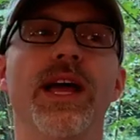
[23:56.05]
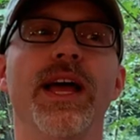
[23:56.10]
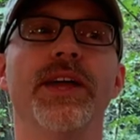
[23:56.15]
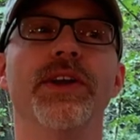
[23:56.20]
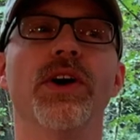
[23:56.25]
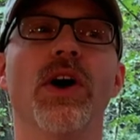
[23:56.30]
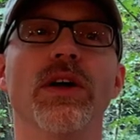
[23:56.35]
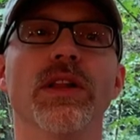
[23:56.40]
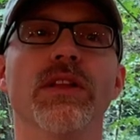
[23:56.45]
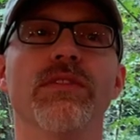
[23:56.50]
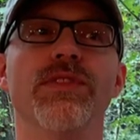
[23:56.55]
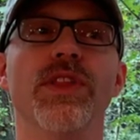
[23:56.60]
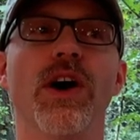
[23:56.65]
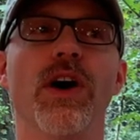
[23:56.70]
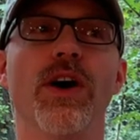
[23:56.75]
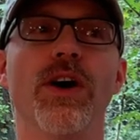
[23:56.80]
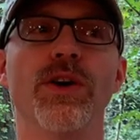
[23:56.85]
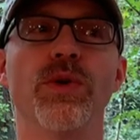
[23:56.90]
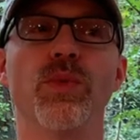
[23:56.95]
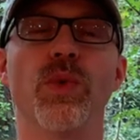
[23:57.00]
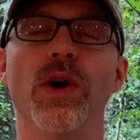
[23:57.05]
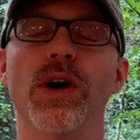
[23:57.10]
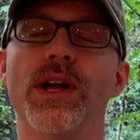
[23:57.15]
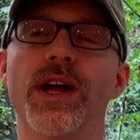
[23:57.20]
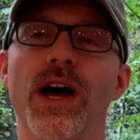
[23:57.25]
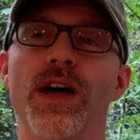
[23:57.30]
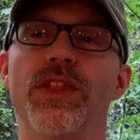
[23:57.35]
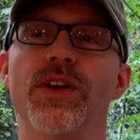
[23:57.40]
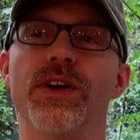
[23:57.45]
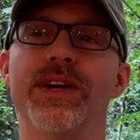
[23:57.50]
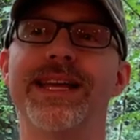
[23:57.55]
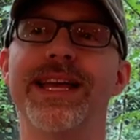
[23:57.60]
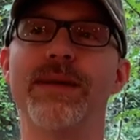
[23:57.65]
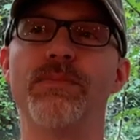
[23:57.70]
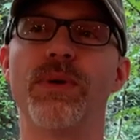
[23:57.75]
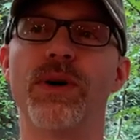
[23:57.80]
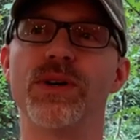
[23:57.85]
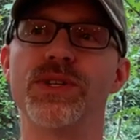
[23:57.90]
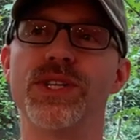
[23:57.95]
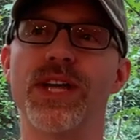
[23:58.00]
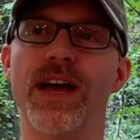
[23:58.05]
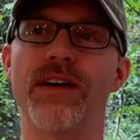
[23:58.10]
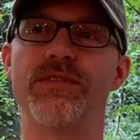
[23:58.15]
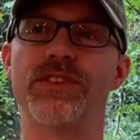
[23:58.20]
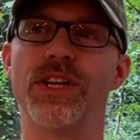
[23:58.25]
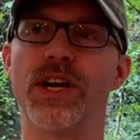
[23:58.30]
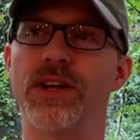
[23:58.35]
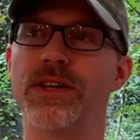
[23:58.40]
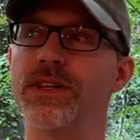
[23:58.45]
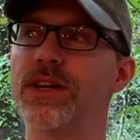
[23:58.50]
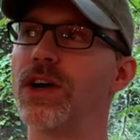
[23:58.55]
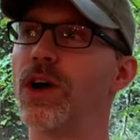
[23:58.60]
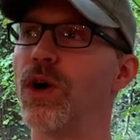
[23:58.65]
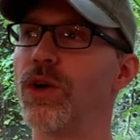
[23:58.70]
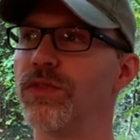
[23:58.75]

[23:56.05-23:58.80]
and all of the hard work other keepers have done